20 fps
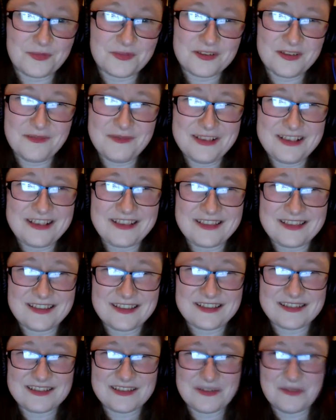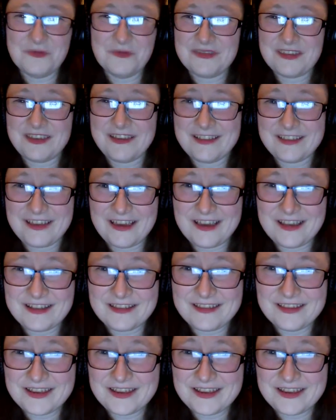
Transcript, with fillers: But obviously they don't think that.